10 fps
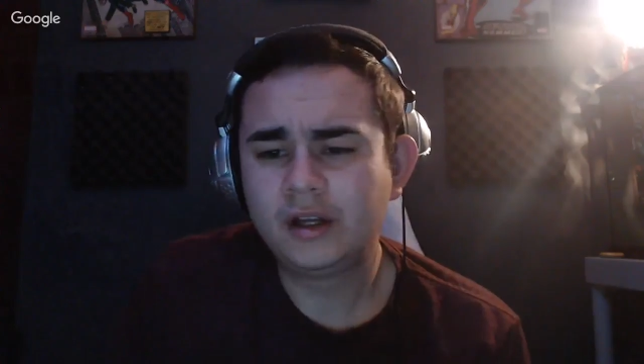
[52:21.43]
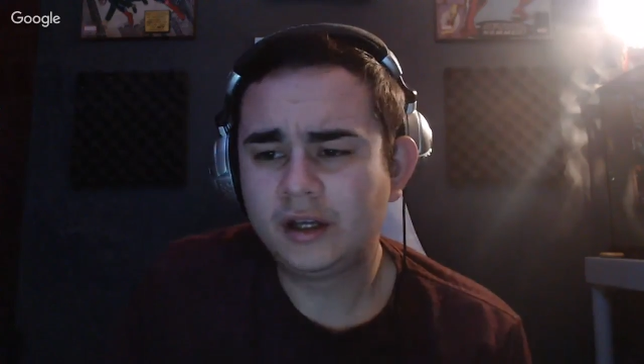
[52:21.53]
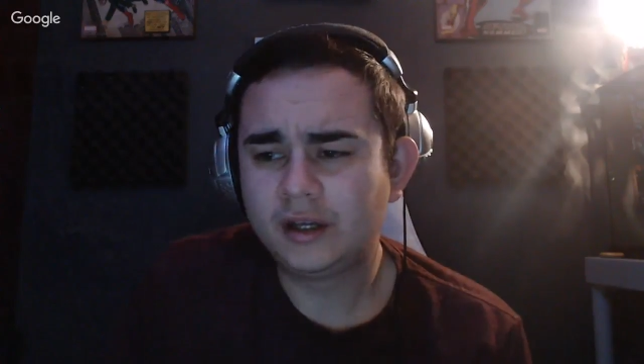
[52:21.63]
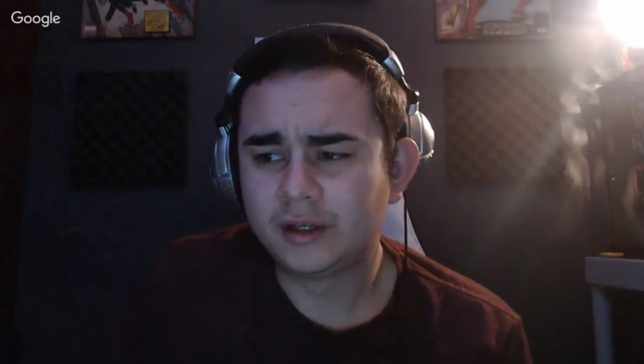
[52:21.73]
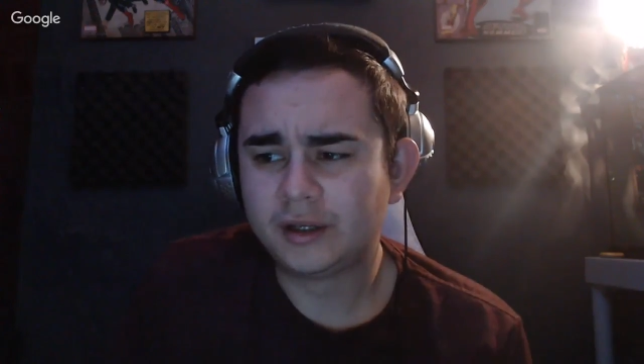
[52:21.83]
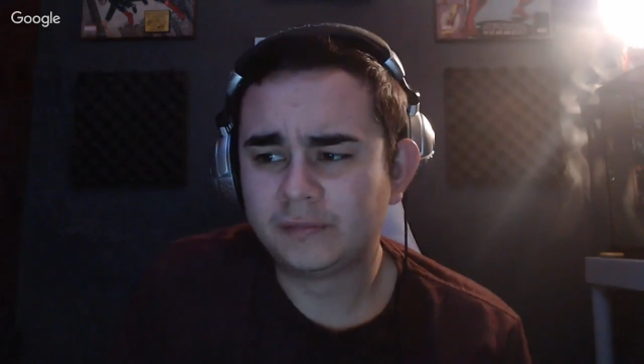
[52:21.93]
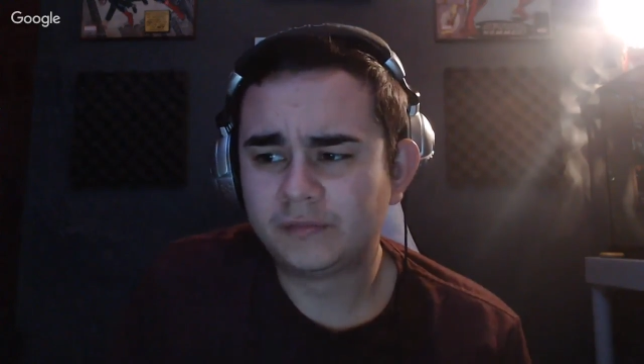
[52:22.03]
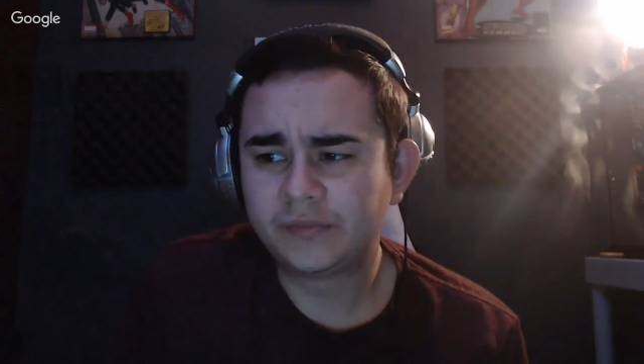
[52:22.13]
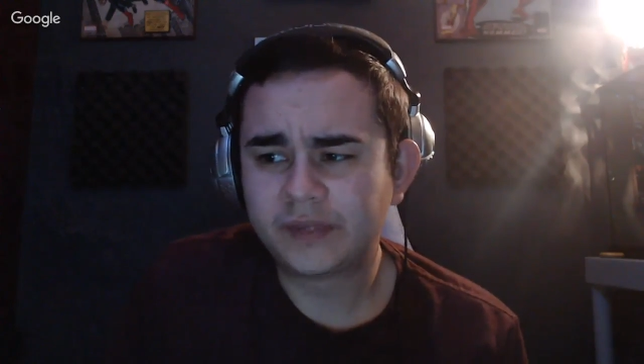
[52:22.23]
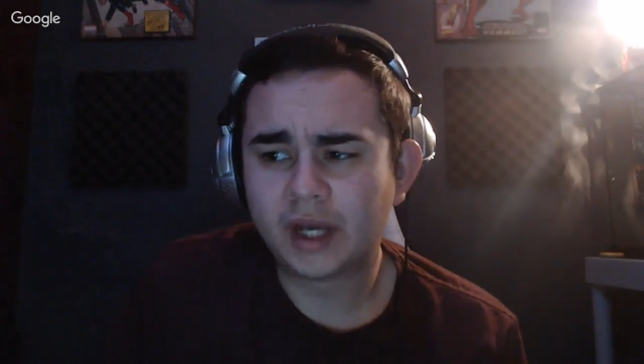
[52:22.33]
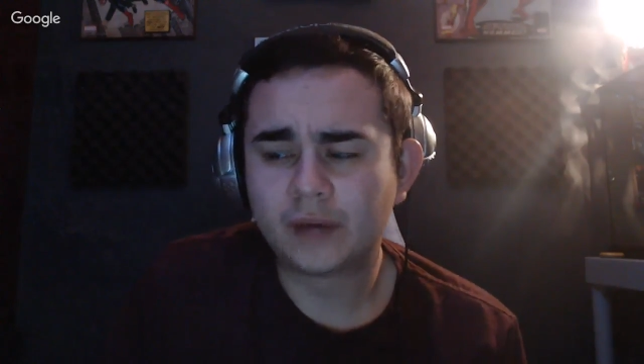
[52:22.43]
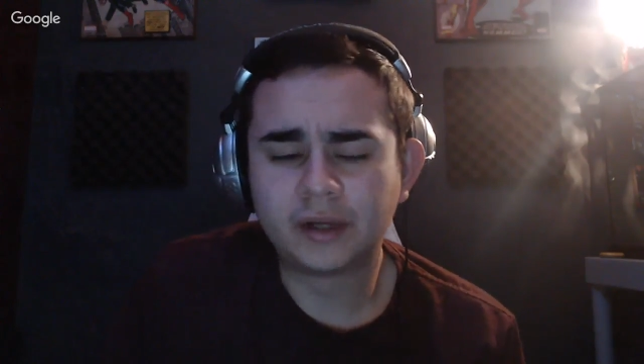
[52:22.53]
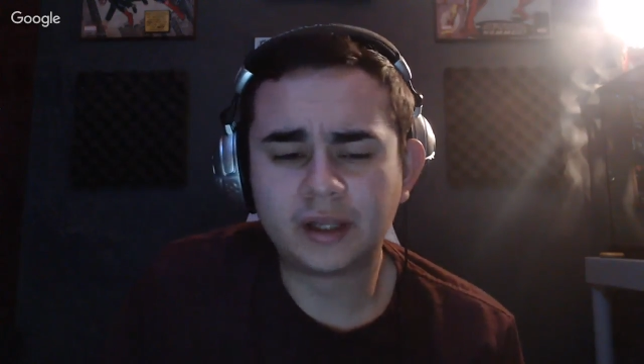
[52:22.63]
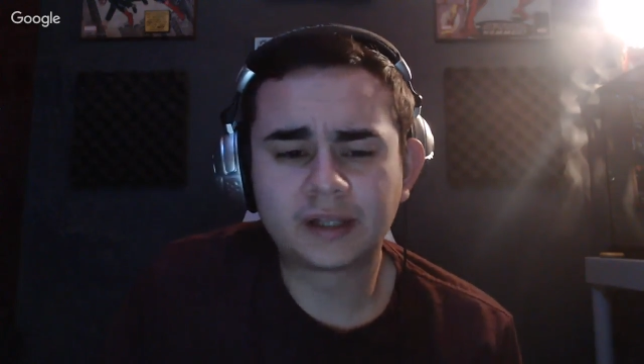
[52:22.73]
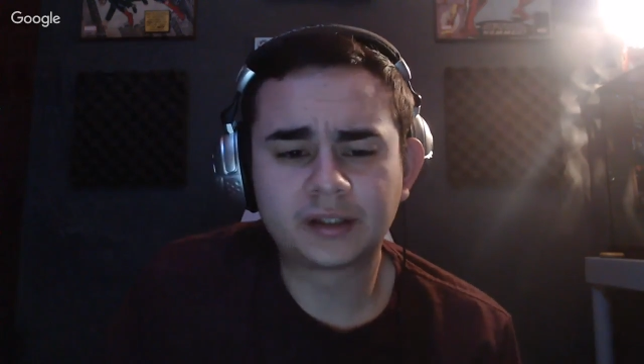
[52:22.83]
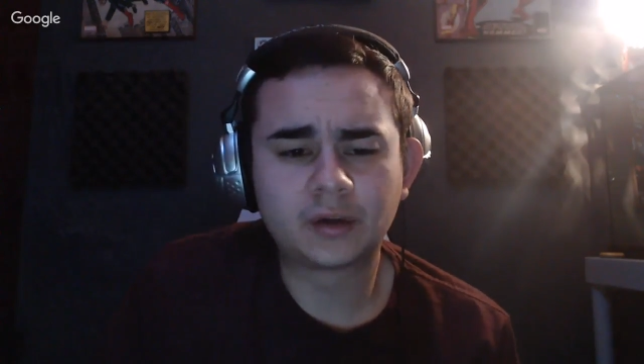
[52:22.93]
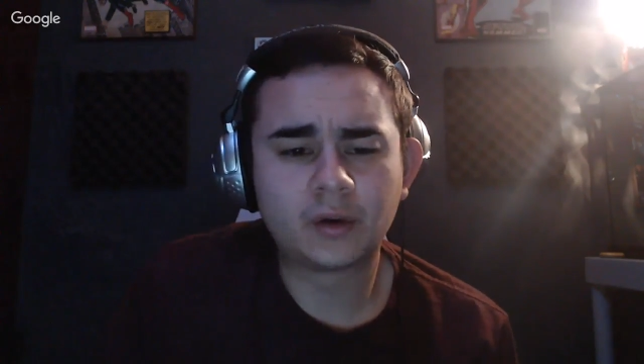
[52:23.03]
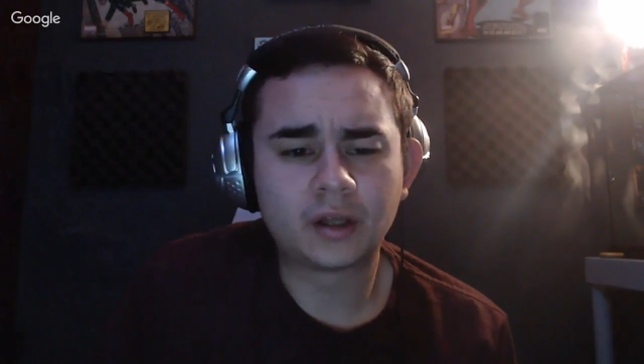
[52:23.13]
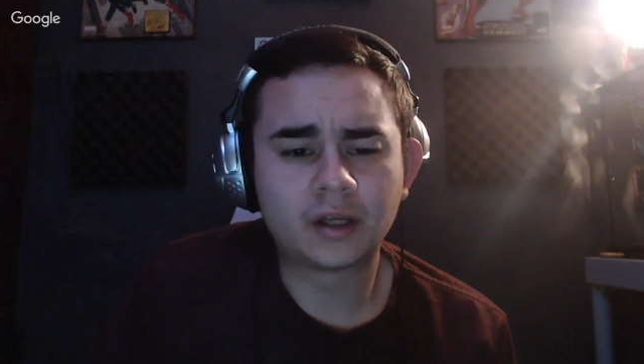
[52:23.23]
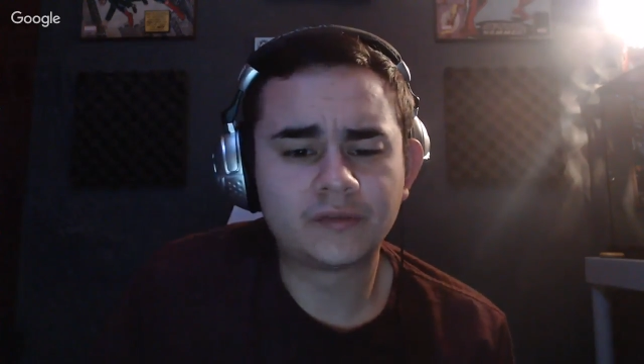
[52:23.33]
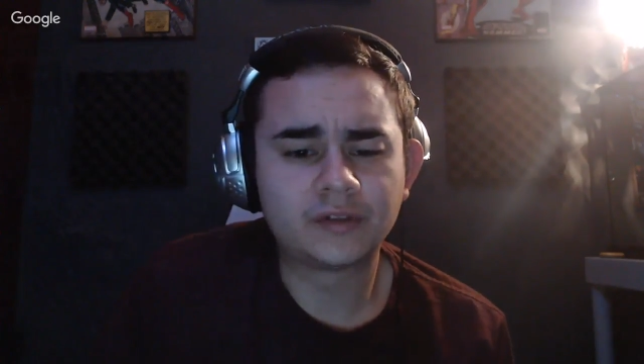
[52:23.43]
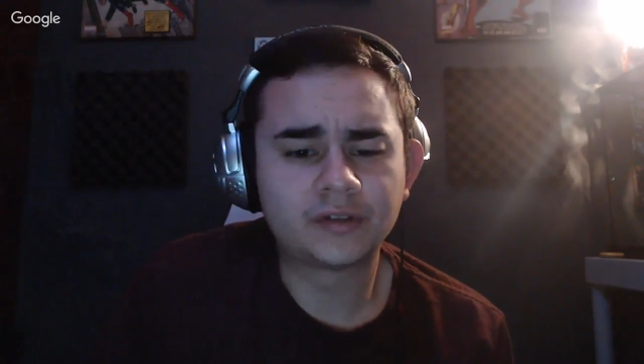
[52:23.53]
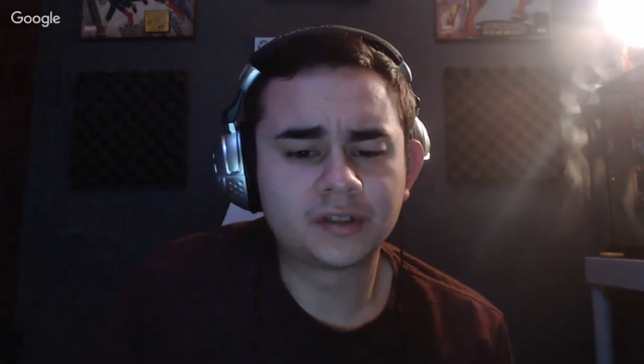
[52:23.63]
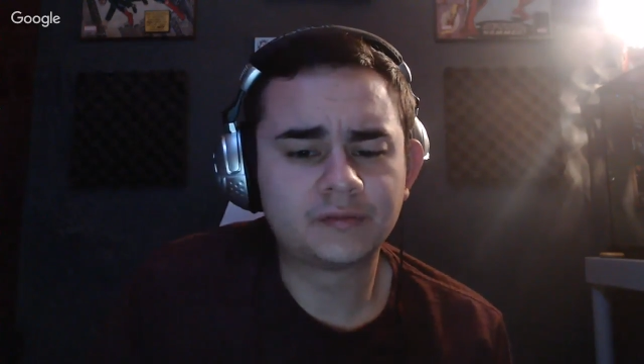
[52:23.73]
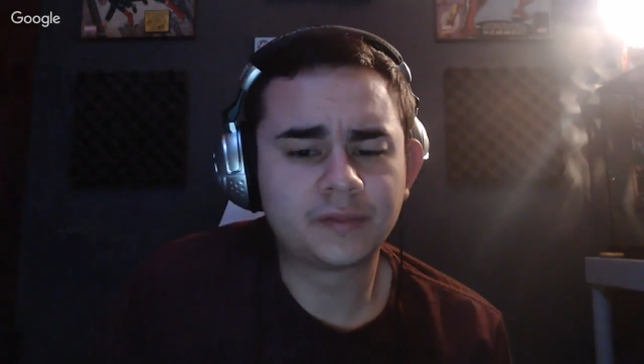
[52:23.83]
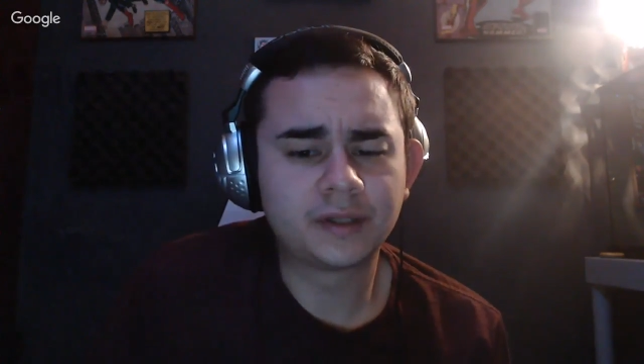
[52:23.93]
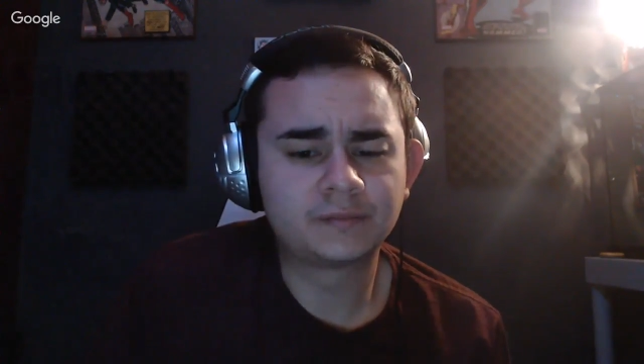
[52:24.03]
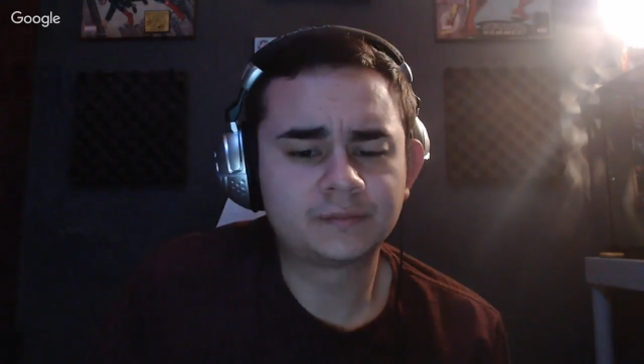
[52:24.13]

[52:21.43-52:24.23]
Um, I really like the quality of your stuff, man.